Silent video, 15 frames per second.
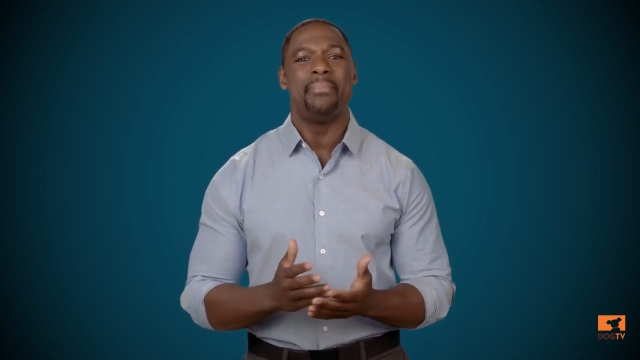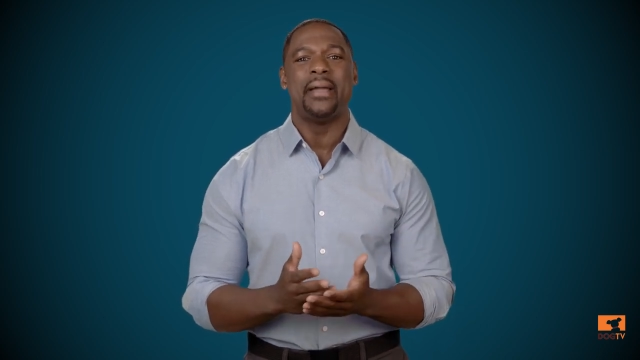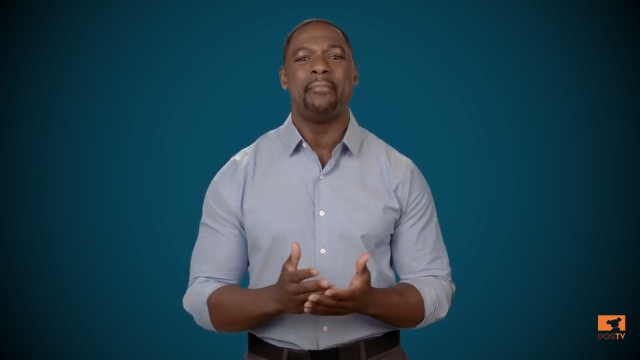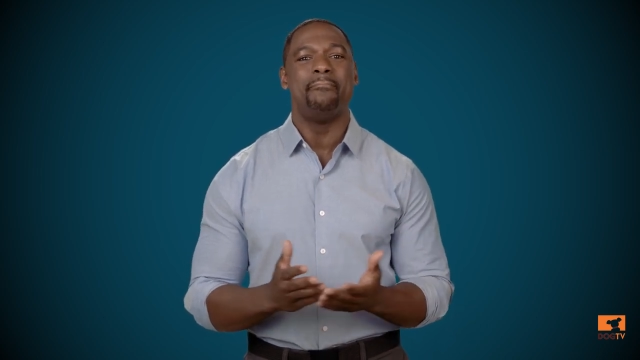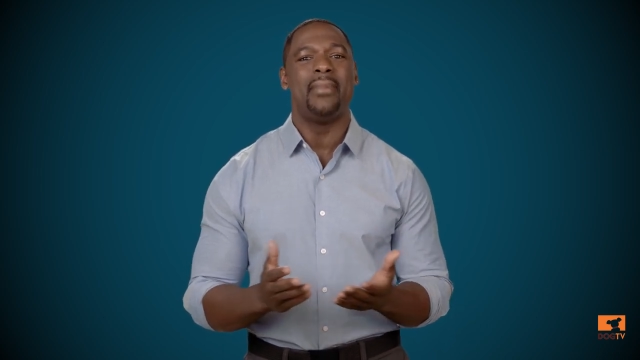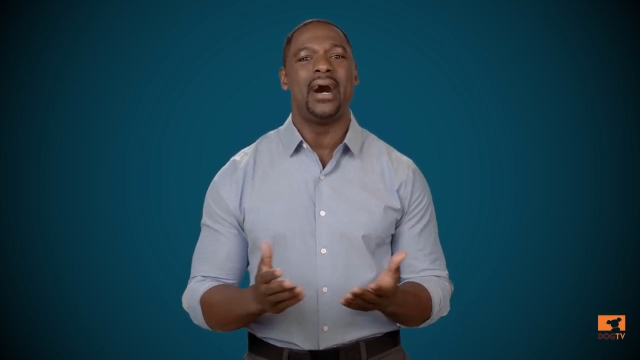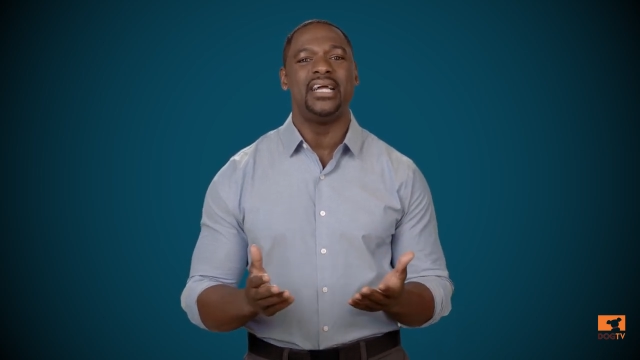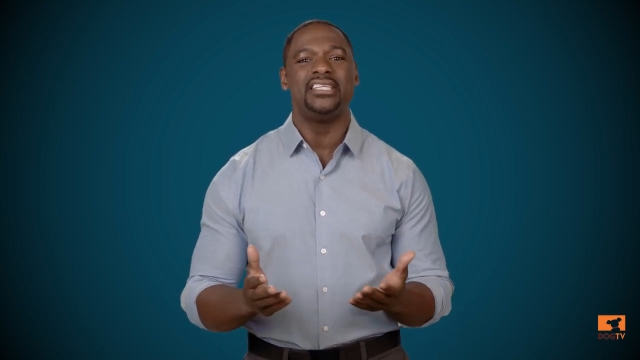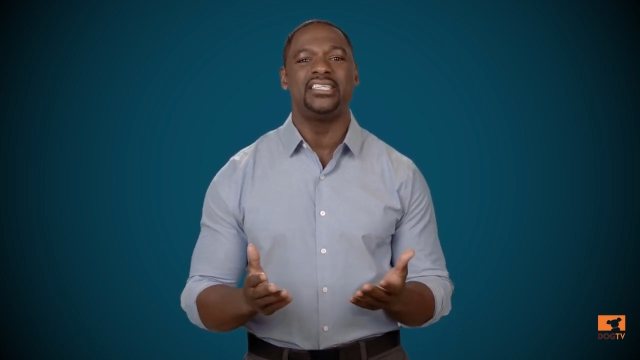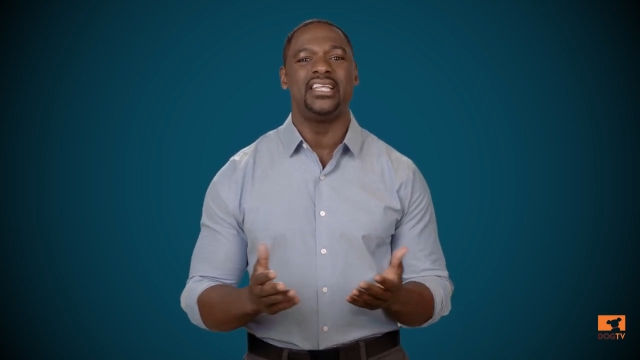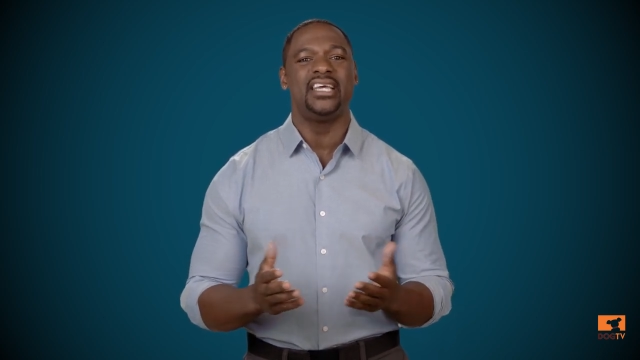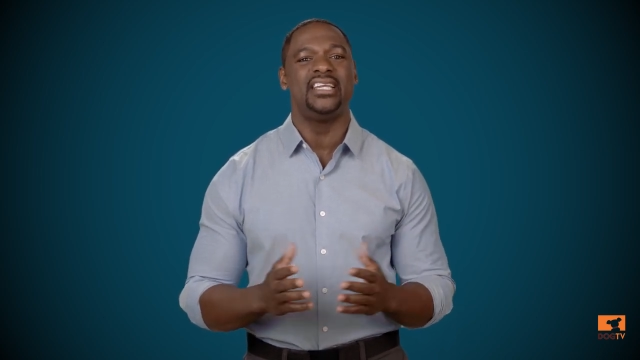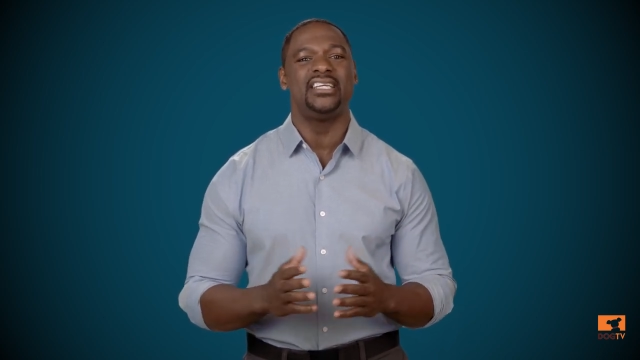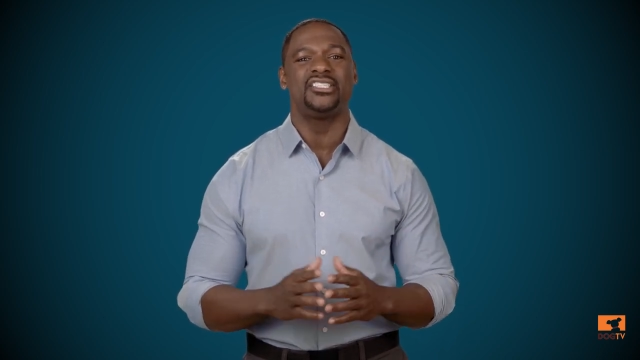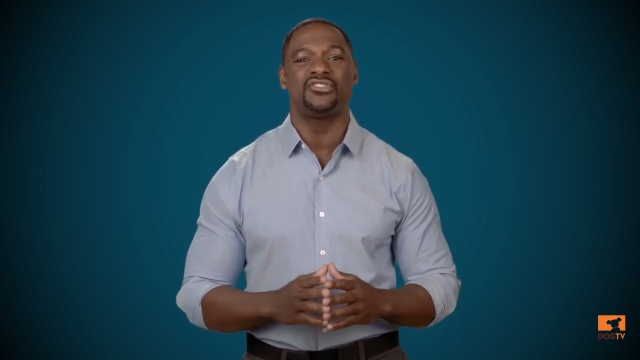by
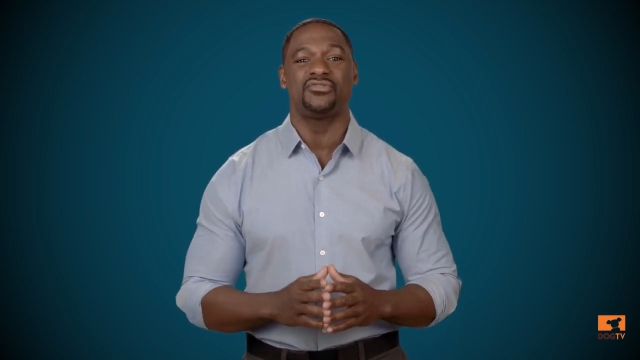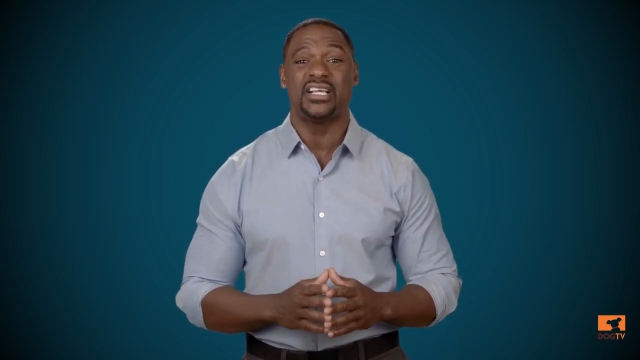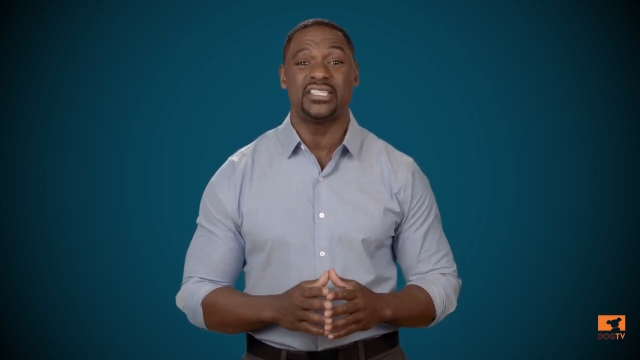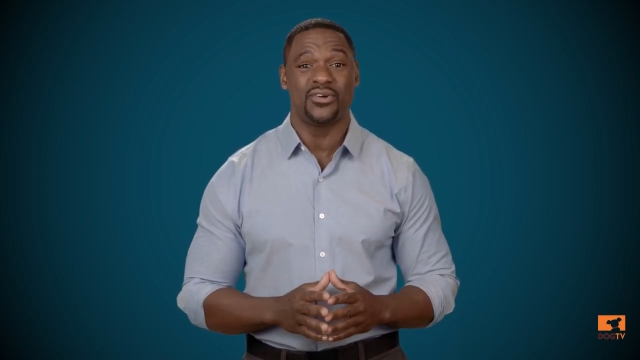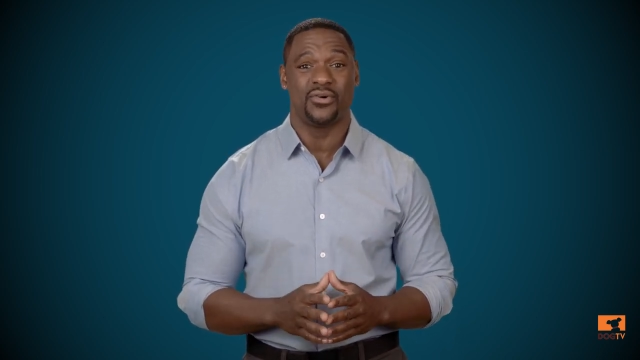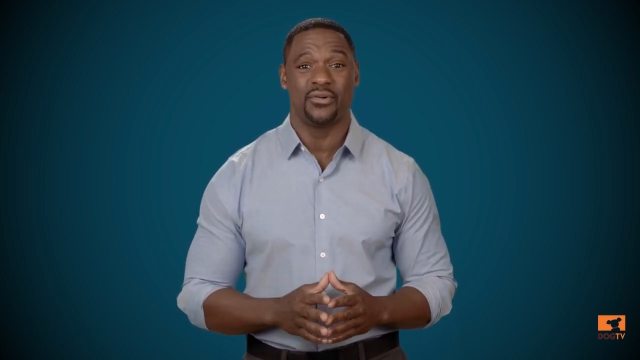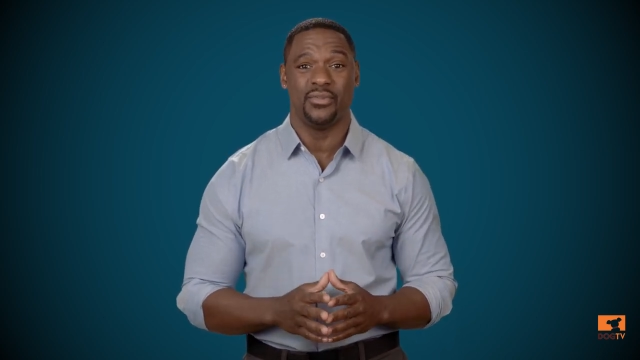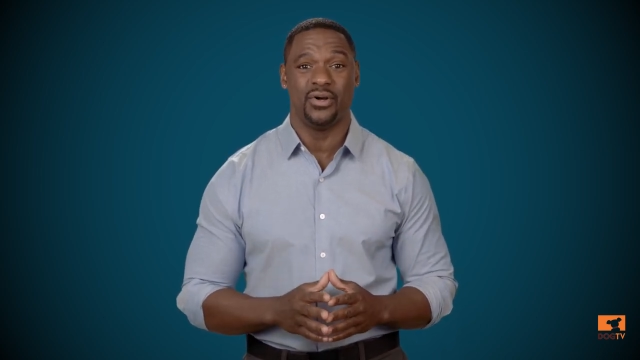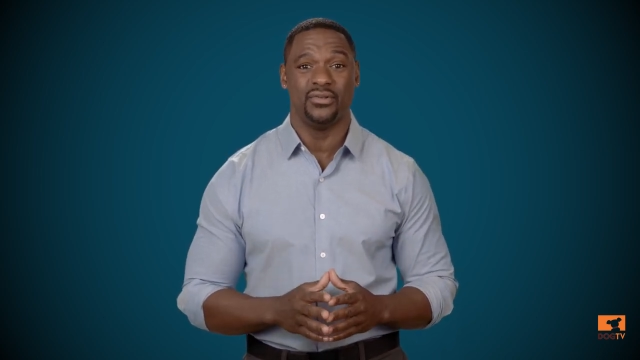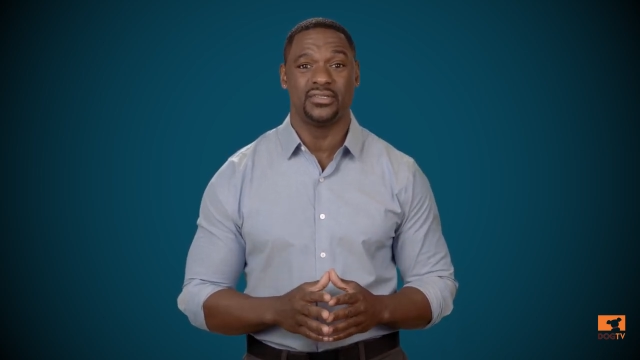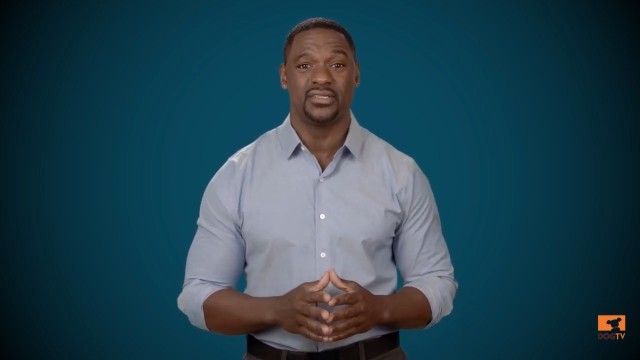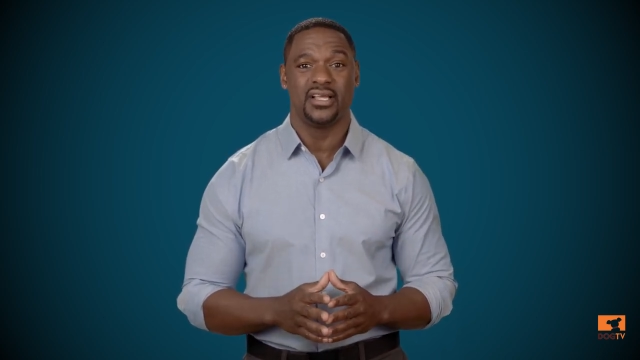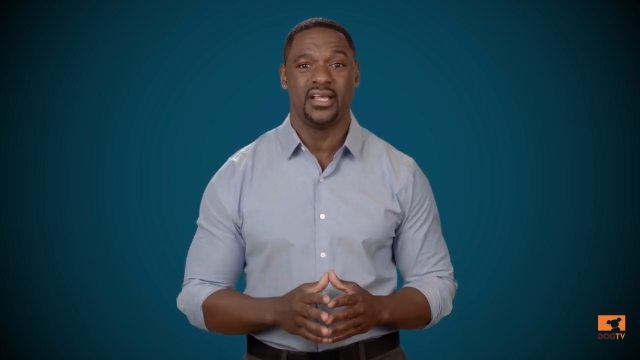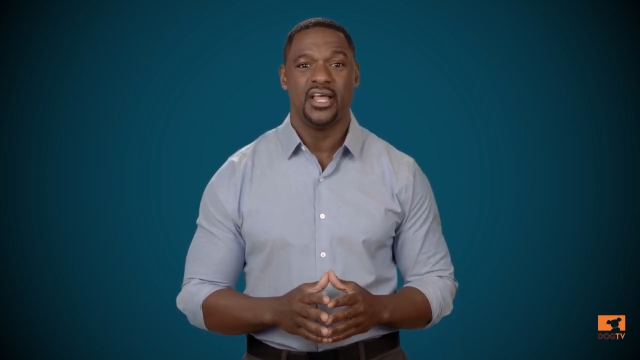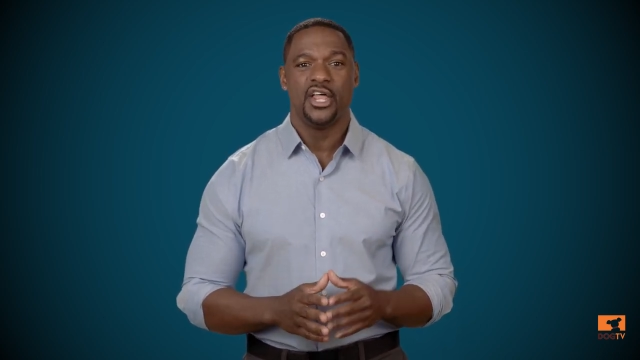modulating stress
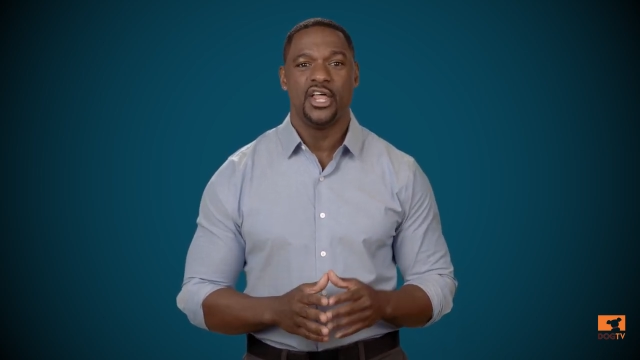hormones.